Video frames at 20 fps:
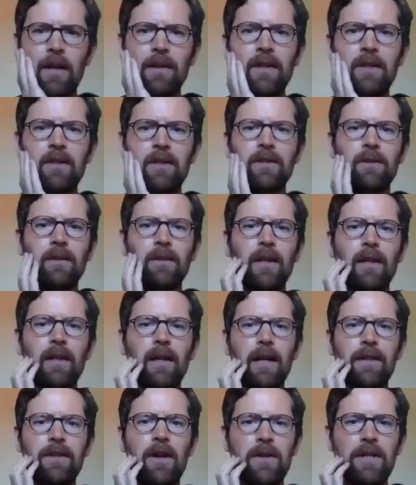think
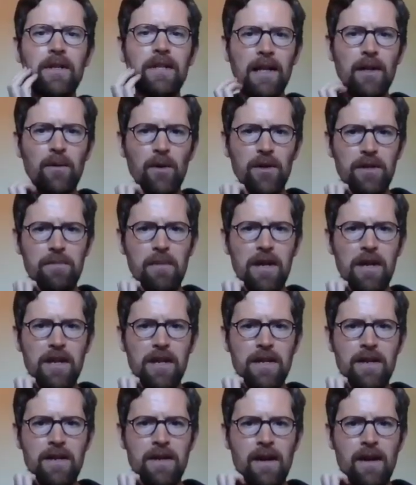I know exactly what you
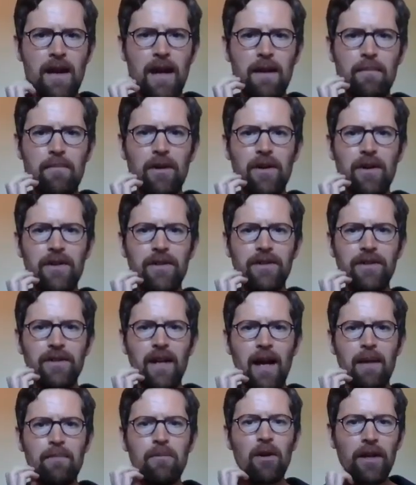mean because
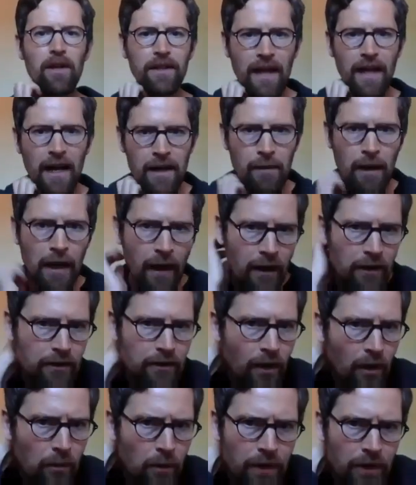I'm looking down at my
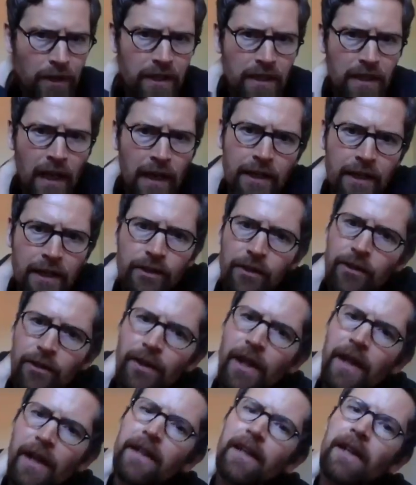laptop with a slightly sore
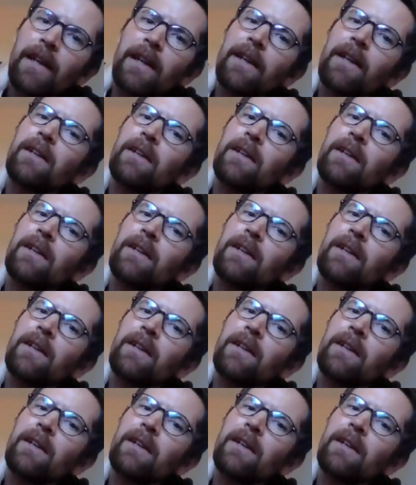neck, and